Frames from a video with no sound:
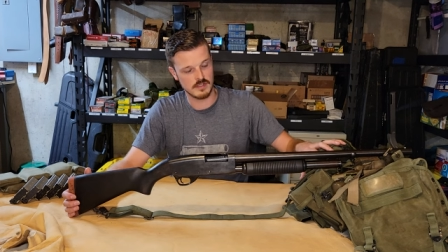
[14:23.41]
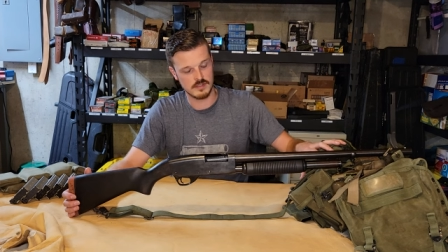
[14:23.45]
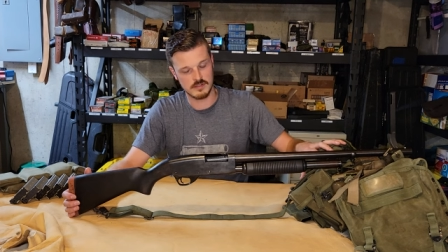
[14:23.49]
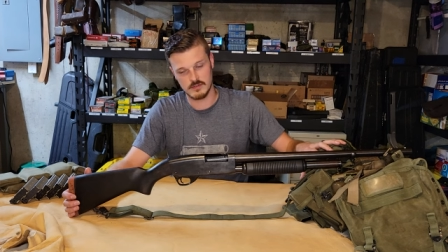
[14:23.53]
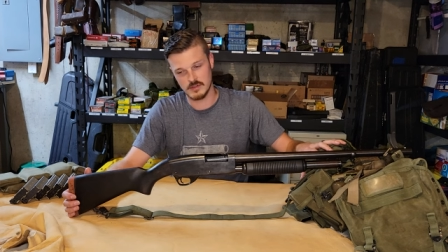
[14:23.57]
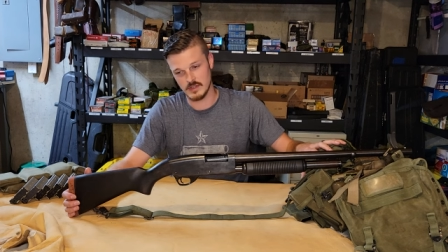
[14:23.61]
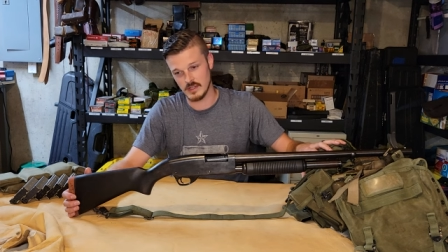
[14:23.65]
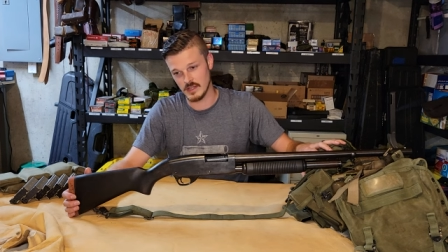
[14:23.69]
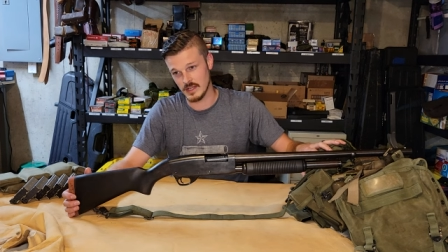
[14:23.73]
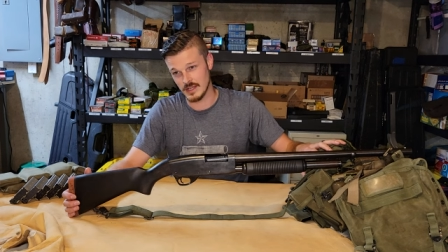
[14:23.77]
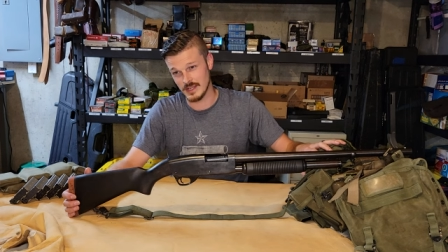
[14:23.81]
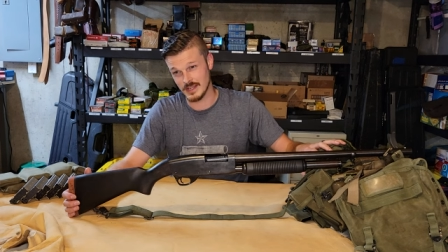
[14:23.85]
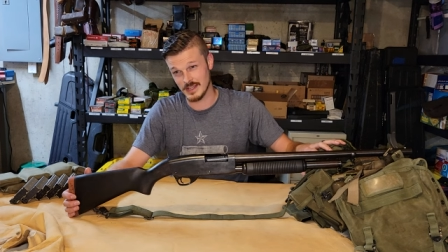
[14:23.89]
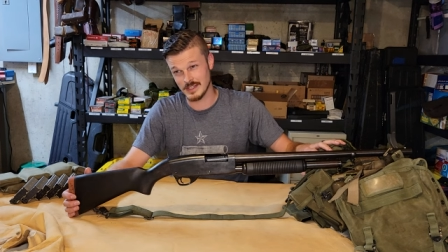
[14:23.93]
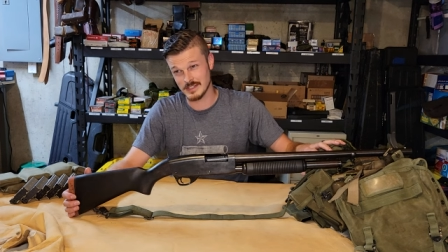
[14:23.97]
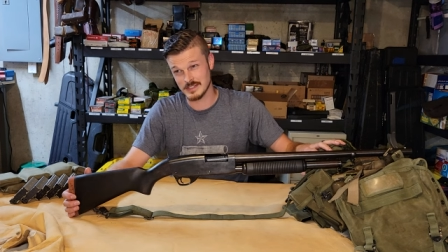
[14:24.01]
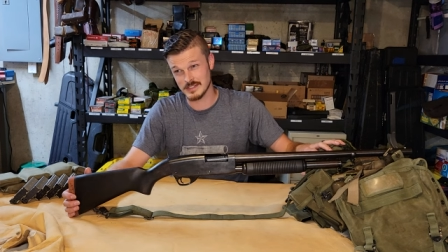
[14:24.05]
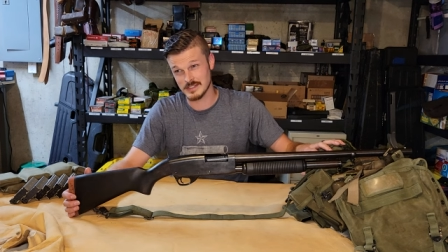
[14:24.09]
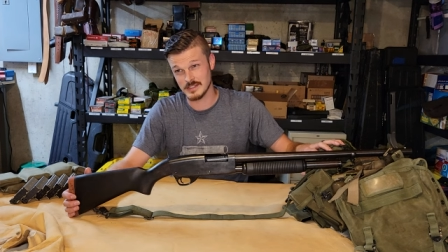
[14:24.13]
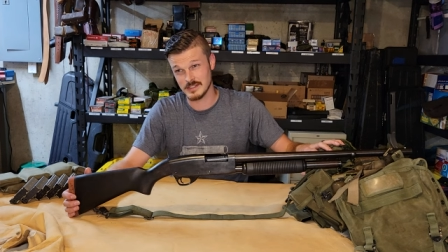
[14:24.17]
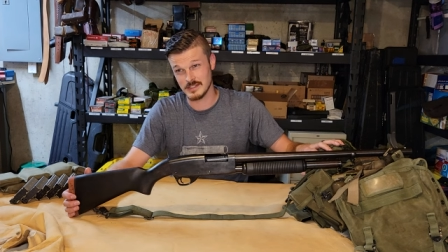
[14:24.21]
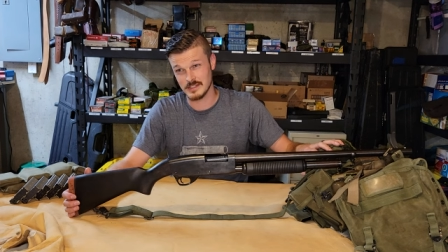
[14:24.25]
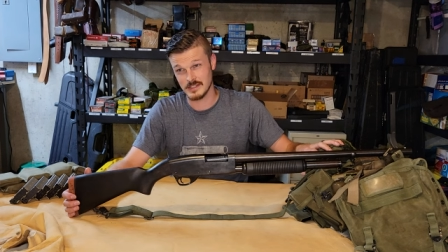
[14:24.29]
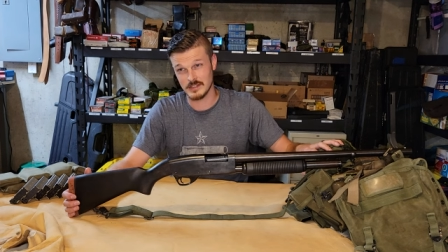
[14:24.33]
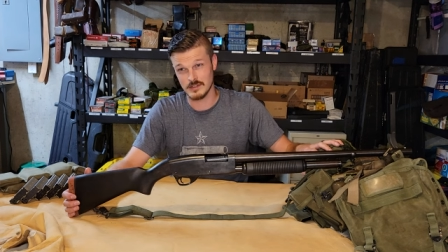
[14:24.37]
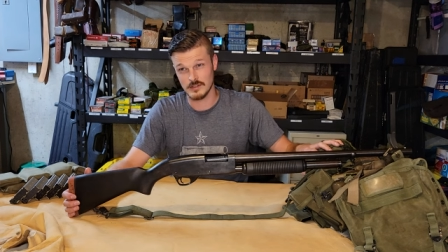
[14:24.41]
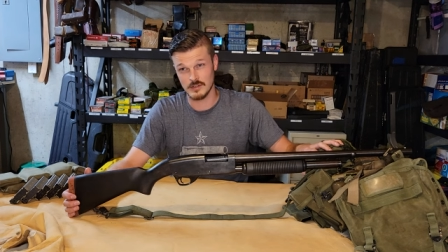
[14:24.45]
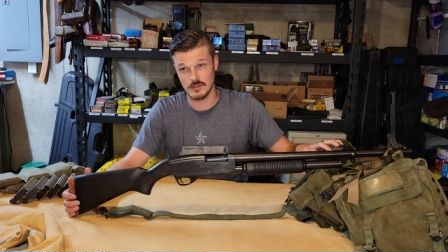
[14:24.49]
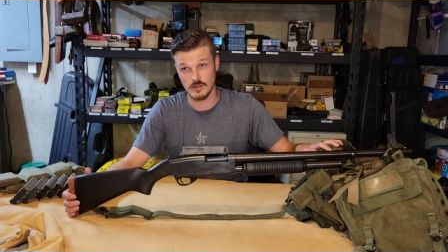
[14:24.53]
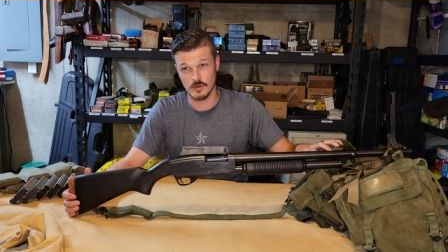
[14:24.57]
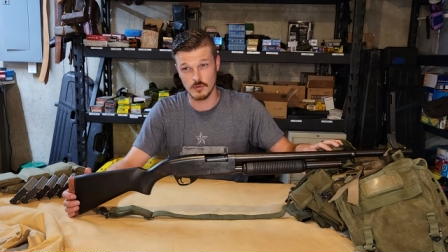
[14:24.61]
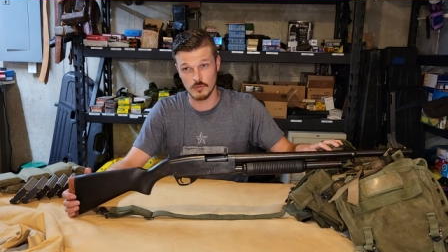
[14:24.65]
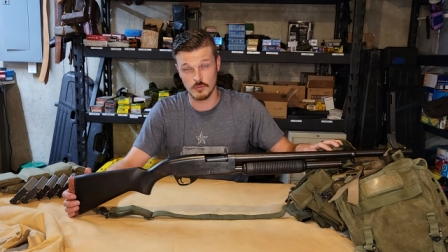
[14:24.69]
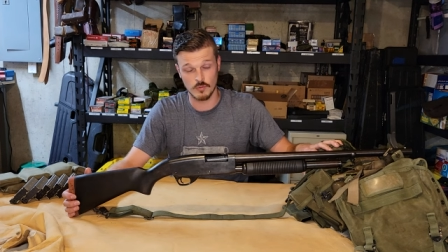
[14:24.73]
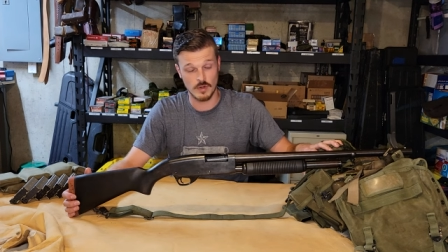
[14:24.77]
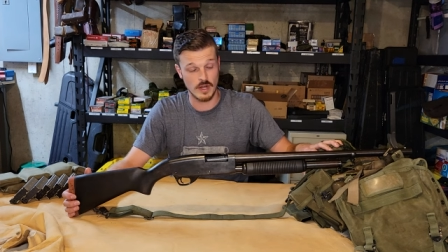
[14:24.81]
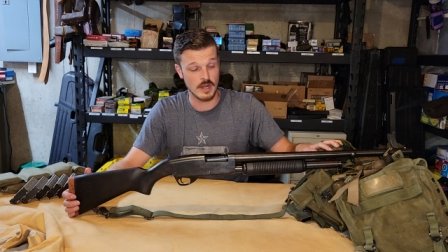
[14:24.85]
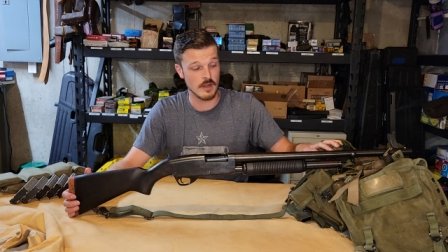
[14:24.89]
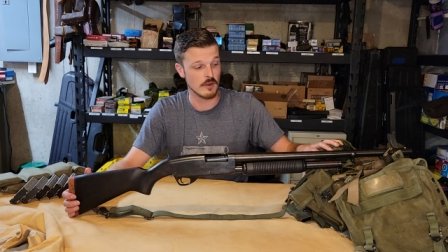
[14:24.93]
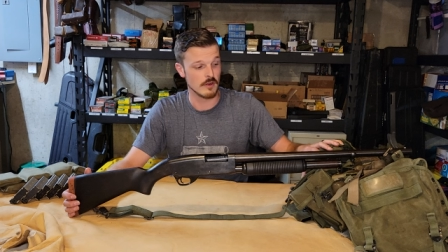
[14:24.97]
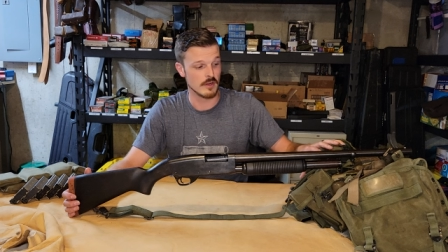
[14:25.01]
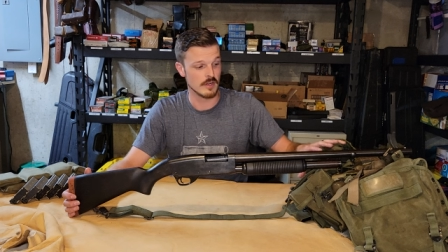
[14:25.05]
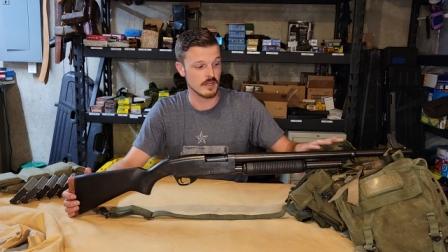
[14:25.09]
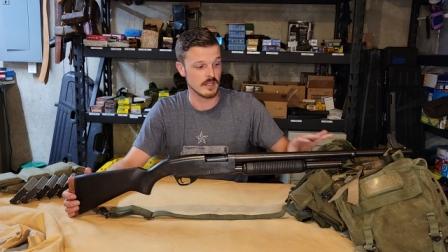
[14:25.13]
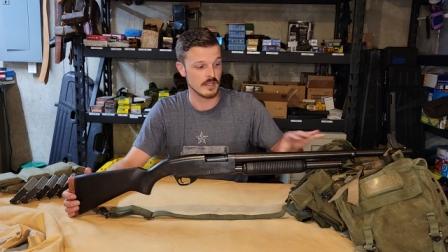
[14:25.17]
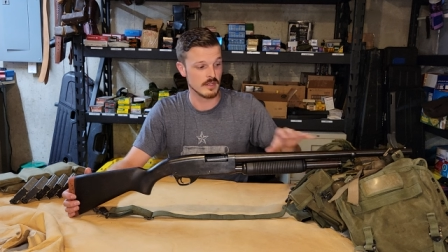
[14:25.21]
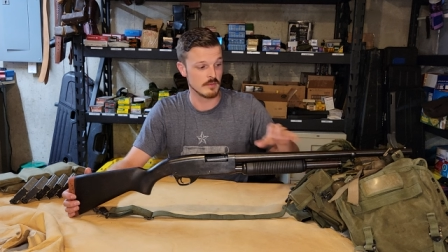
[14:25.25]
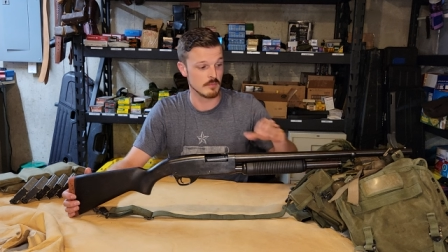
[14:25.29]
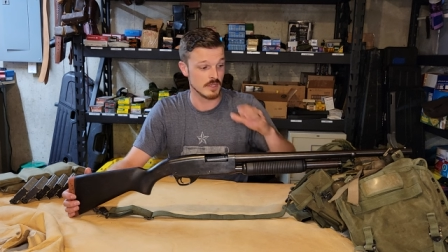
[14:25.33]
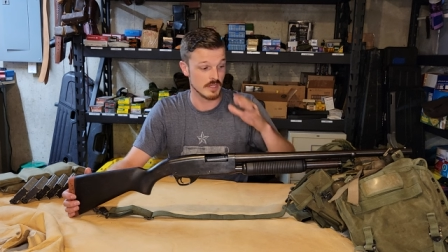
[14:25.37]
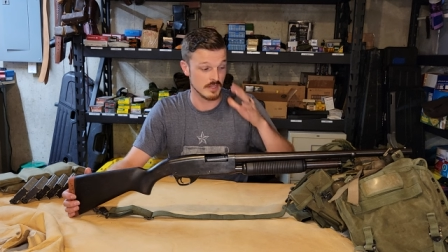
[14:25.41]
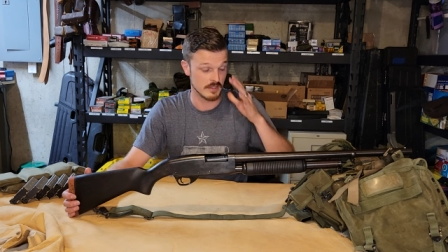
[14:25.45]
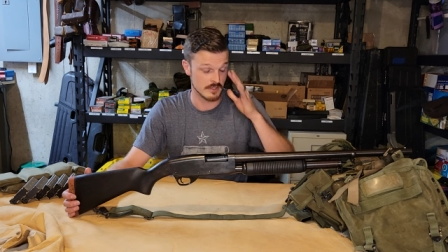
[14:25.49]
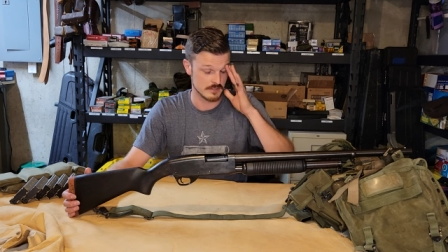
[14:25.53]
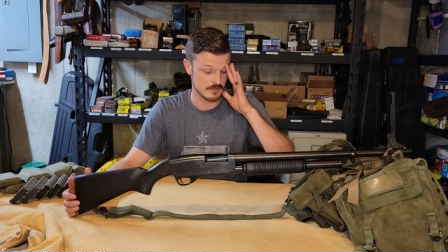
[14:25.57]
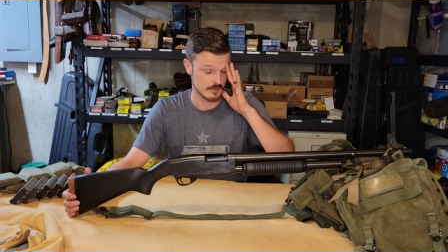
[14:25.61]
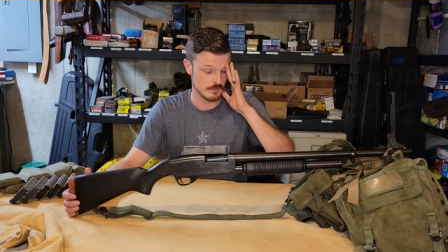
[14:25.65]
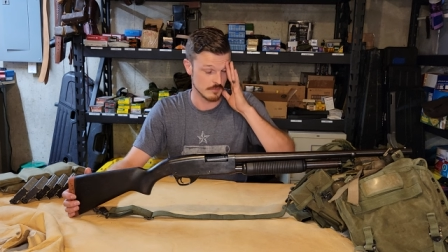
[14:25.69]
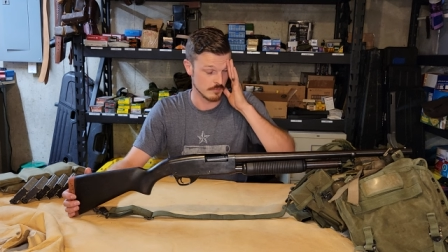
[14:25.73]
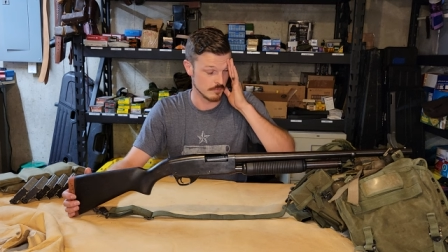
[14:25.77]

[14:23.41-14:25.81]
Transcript: well, I guess a rarity because they're